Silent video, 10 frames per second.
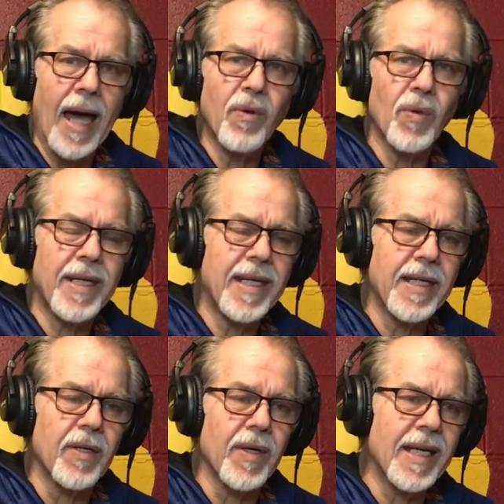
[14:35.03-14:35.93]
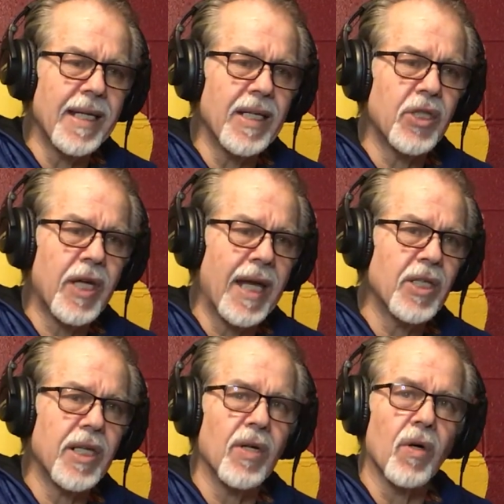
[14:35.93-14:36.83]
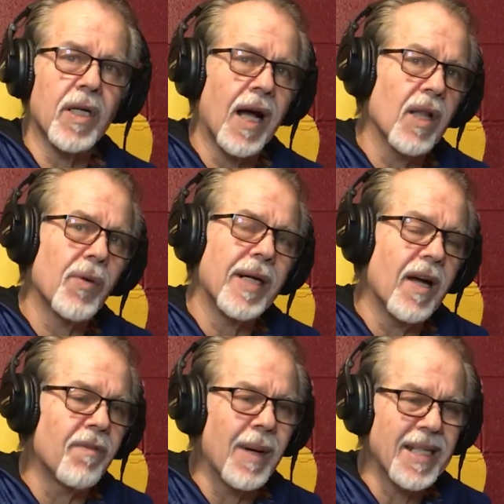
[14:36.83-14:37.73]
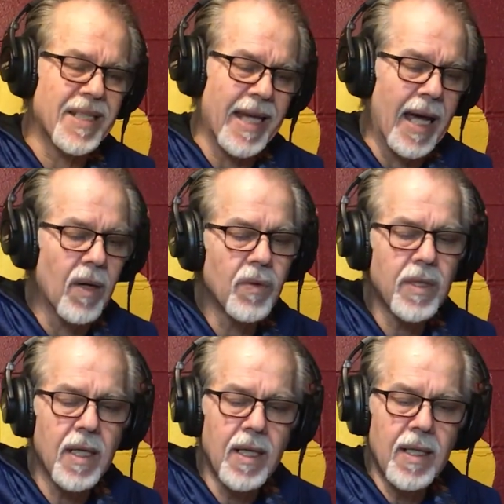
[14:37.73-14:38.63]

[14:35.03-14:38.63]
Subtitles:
I don't hear any changing or coloring of my sound.